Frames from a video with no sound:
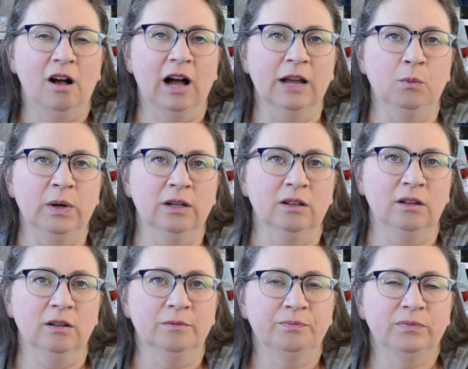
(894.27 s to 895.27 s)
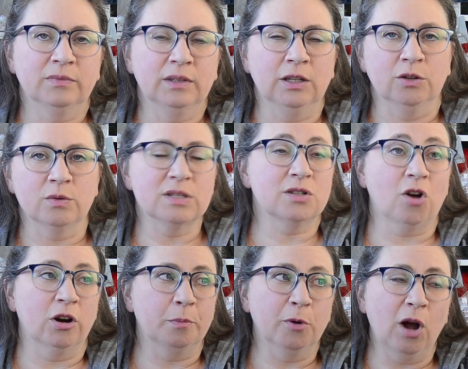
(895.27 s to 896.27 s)
I will you know,
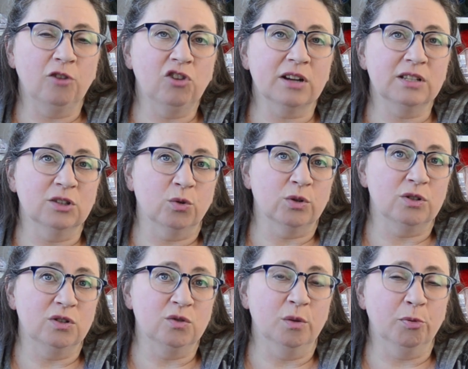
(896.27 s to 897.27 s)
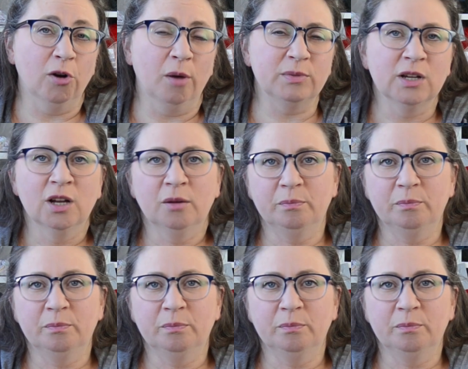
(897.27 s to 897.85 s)
start a project in order to do a prompt,